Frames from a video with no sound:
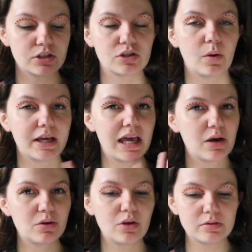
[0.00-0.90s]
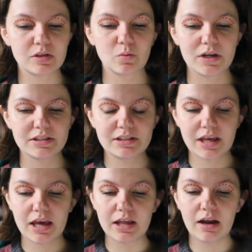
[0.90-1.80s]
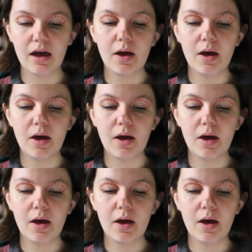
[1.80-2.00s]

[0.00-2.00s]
So I counted those as 1 skein,